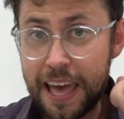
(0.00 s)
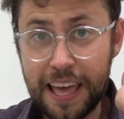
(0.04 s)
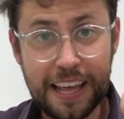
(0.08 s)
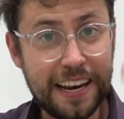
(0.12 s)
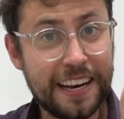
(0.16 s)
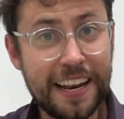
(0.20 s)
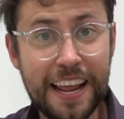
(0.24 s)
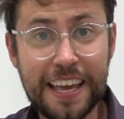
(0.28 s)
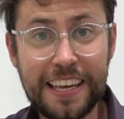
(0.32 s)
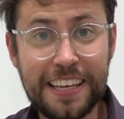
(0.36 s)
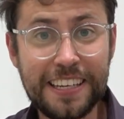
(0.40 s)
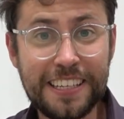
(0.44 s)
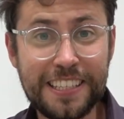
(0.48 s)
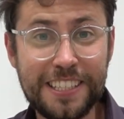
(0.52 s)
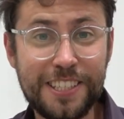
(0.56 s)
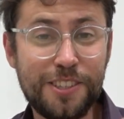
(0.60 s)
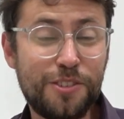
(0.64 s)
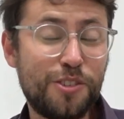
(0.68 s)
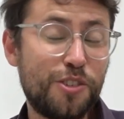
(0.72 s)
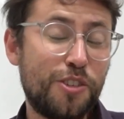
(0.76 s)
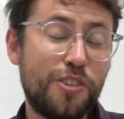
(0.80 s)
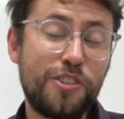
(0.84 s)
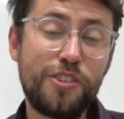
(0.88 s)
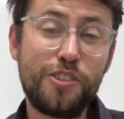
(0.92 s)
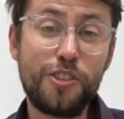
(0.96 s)
Like and
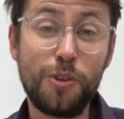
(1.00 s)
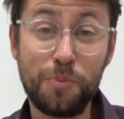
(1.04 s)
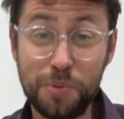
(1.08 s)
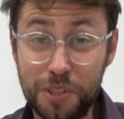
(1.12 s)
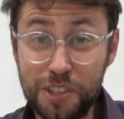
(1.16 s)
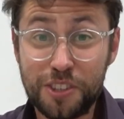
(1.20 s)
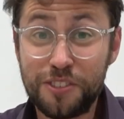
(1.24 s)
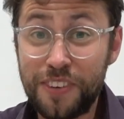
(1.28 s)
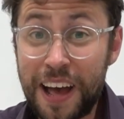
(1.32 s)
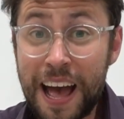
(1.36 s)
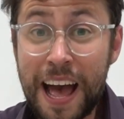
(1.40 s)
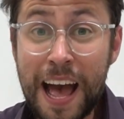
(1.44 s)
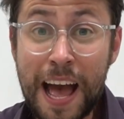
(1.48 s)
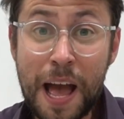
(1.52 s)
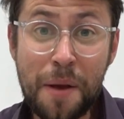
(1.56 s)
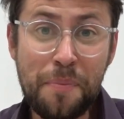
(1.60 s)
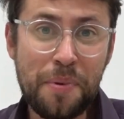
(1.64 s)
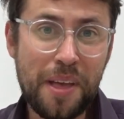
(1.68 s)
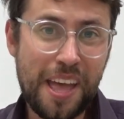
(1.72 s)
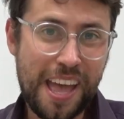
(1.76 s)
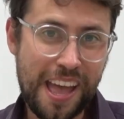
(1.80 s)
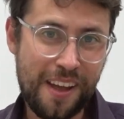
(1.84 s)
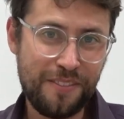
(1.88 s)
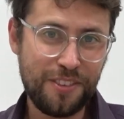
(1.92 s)
subscribe